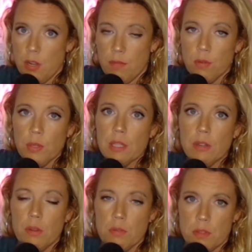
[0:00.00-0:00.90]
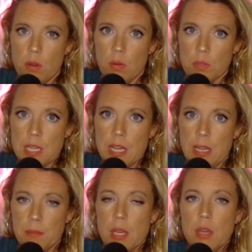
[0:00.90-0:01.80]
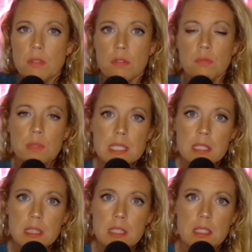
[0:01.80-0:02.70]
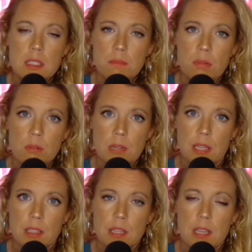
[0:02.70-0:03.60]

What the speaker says: fully clothed the whole time. The reason this is important